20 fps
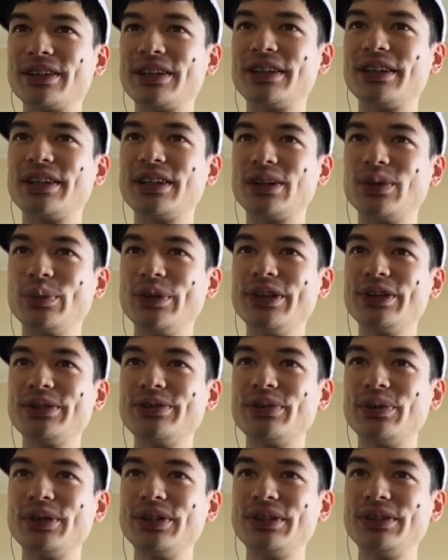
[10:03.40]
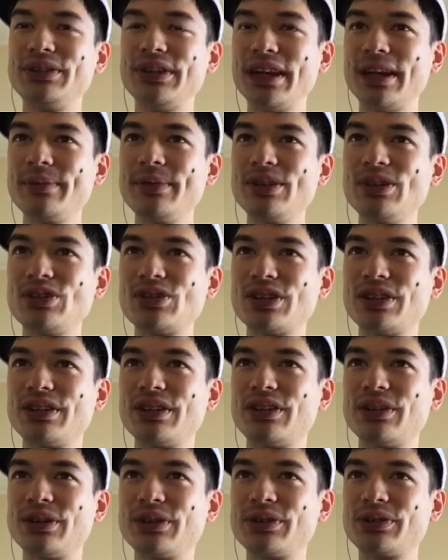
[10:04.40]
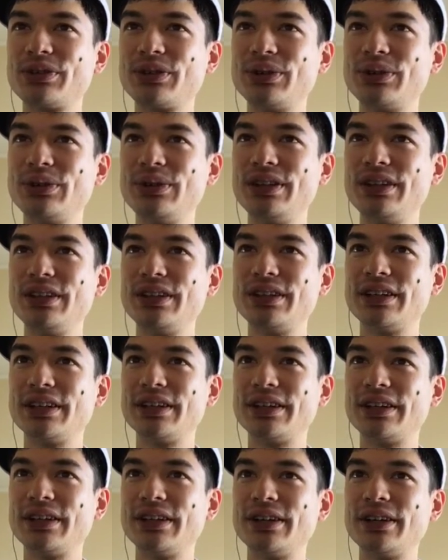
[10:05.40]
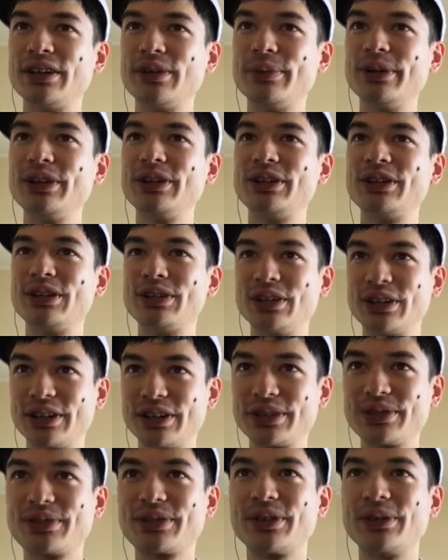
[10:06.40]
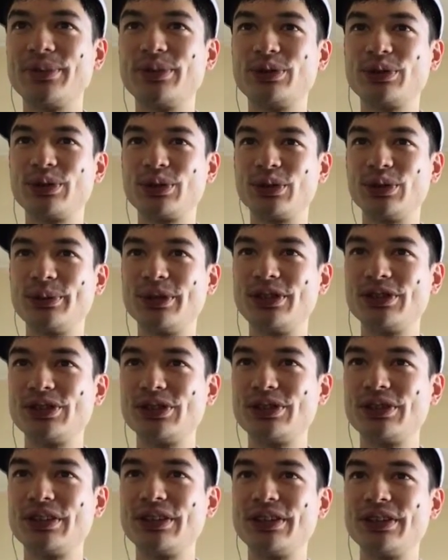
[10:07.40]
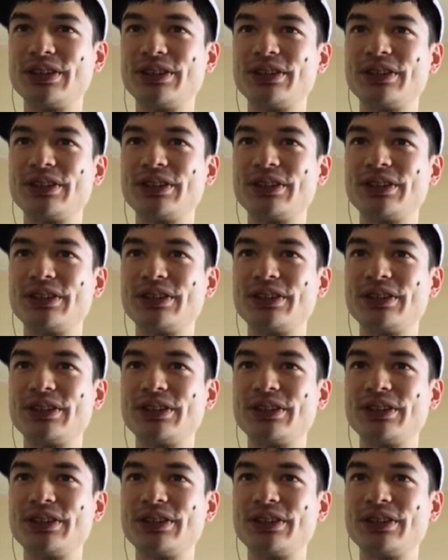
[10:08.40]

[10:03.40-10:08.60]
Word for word: Uh, we avoided damage and then also the uh, ability lock from Sukyo Mages there.